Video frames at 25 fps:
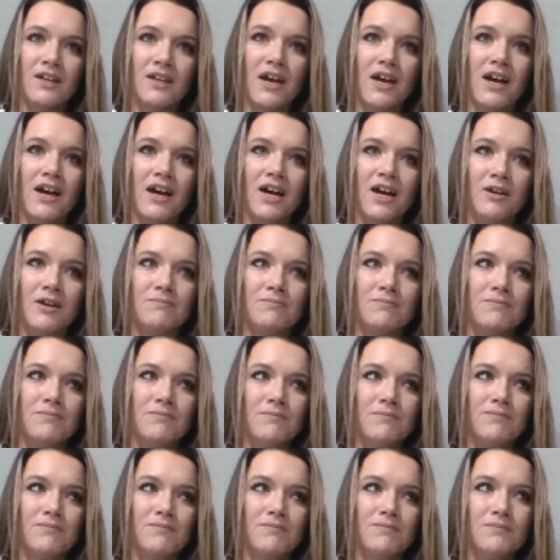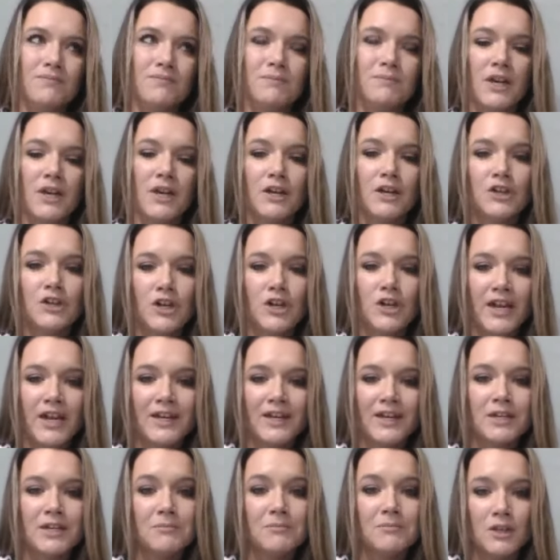um, been a
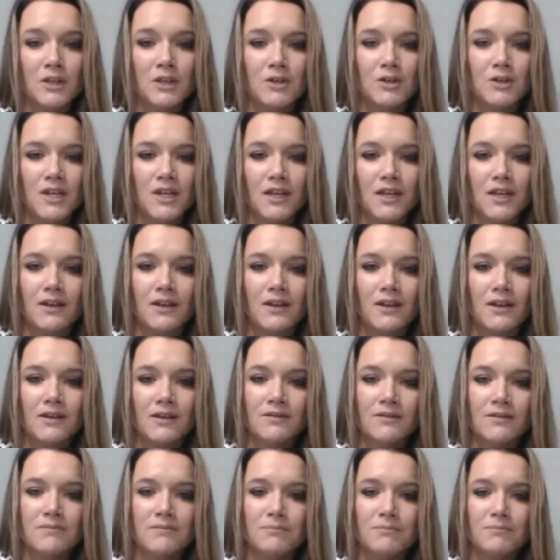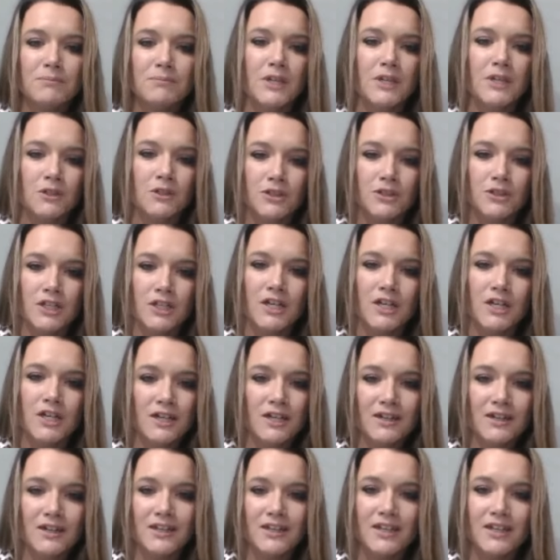great community
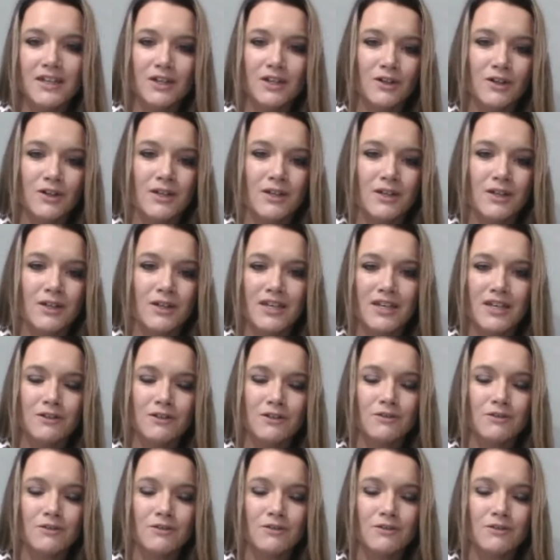builder you know it it